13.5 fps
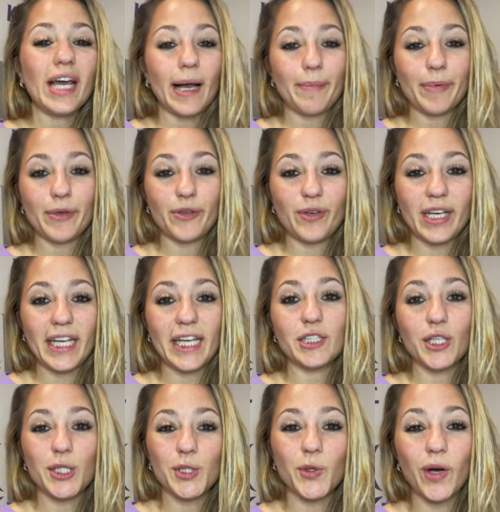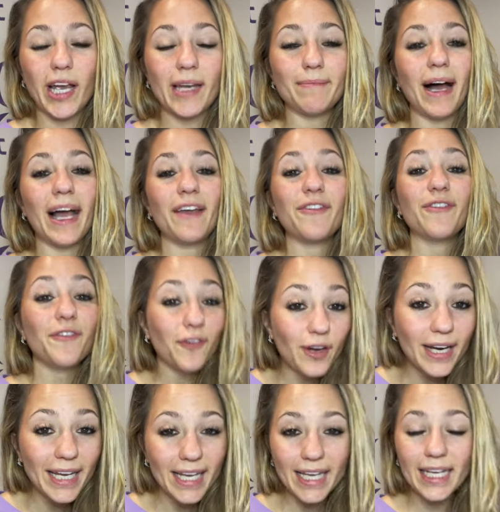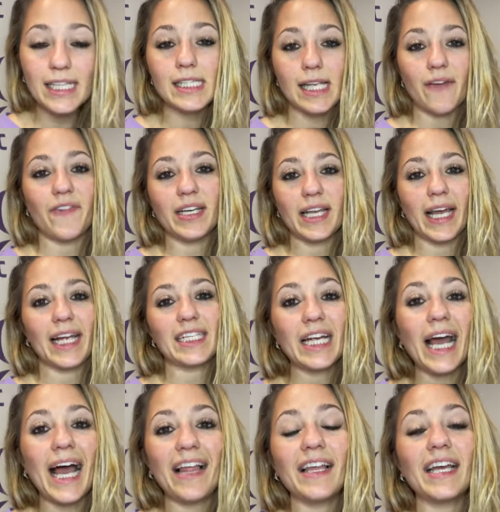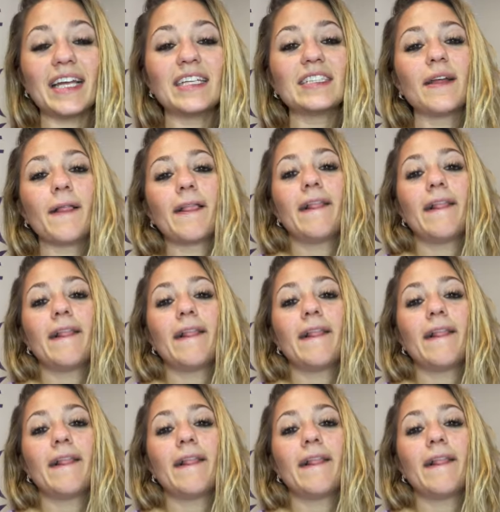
opportunity to join my free 7-day challenge.